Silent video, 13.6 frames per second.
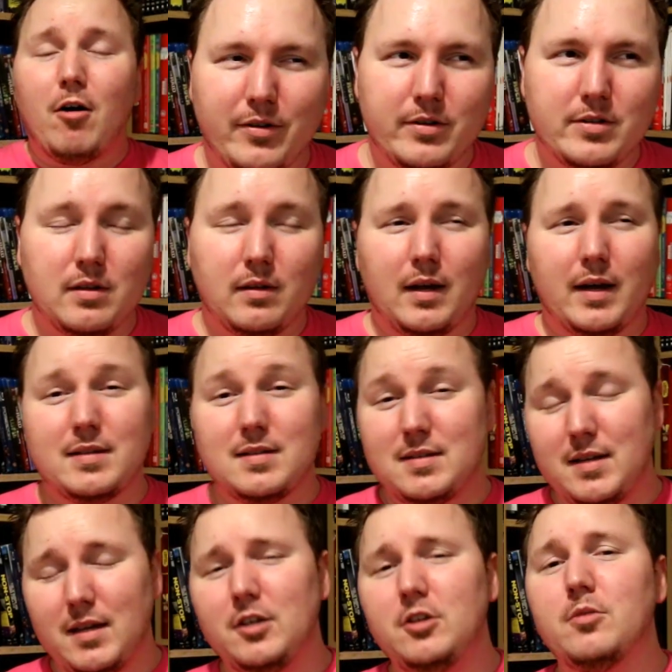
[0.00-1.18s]
There's a lot of
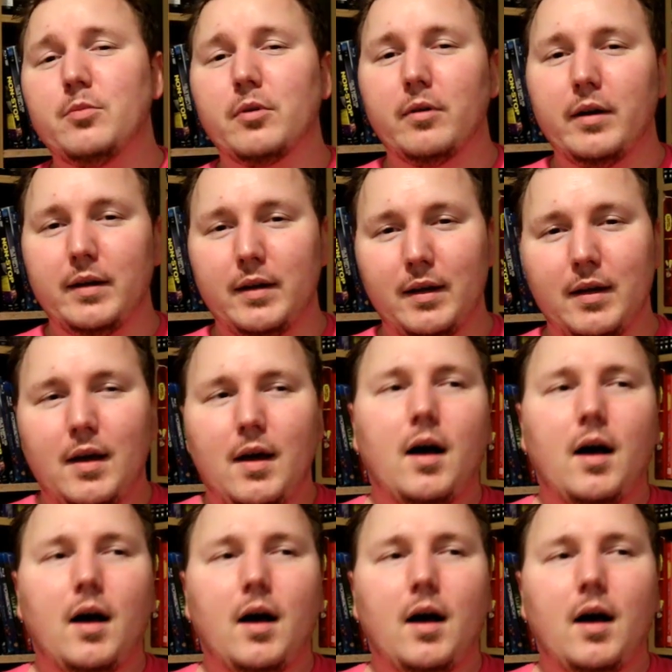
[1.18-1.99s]
sick humor in it.